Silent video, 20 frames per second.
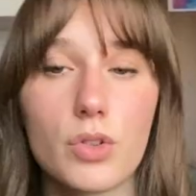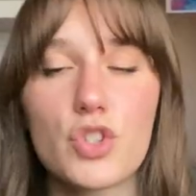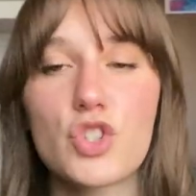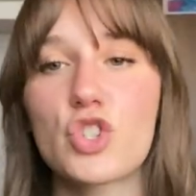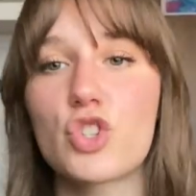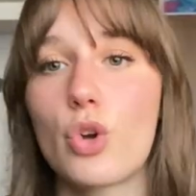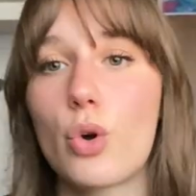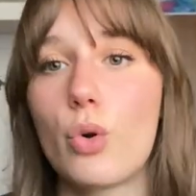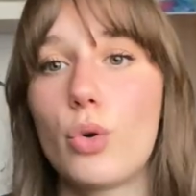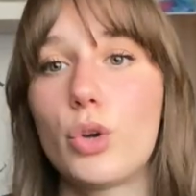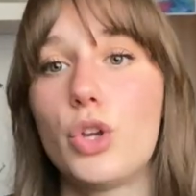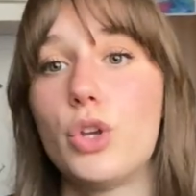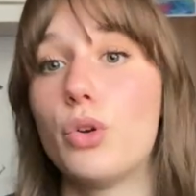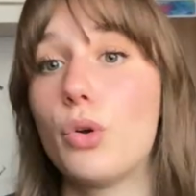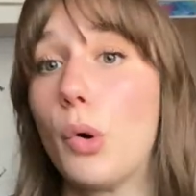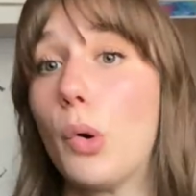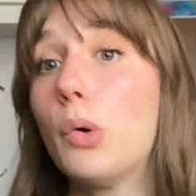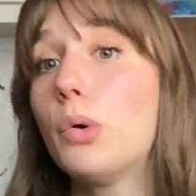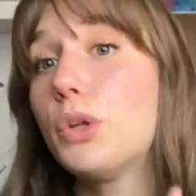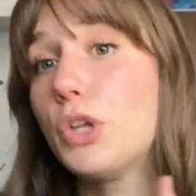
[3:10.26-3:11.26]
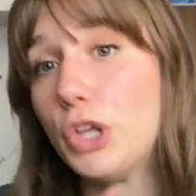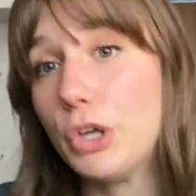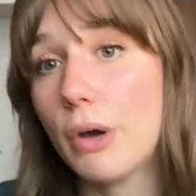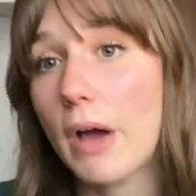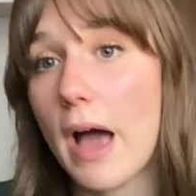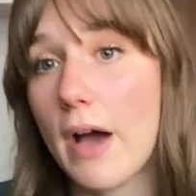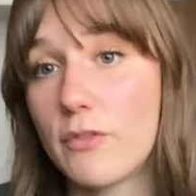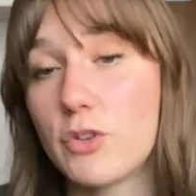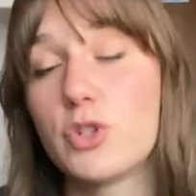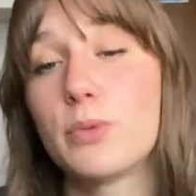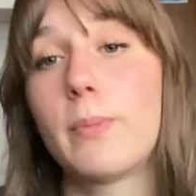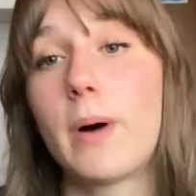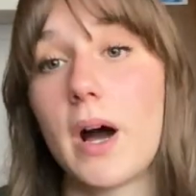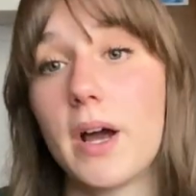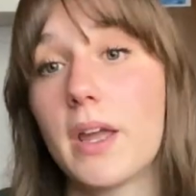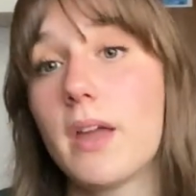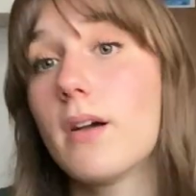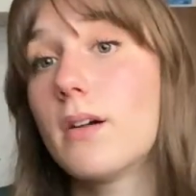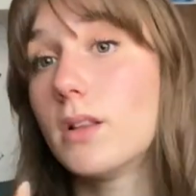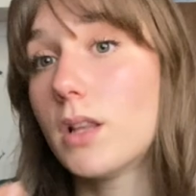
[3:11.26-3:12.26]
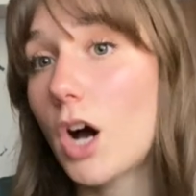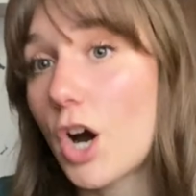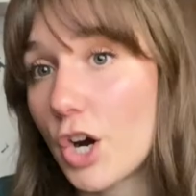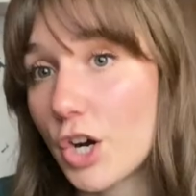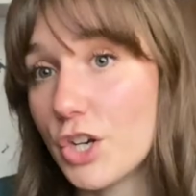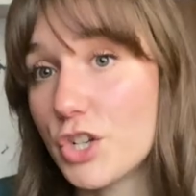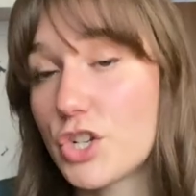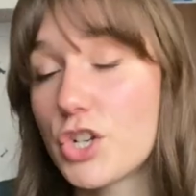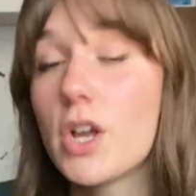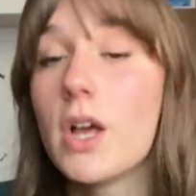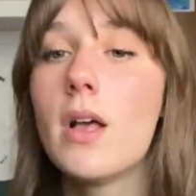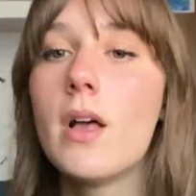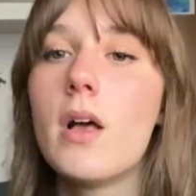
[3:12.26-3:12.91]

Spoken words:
So, you know, you have to buy a large.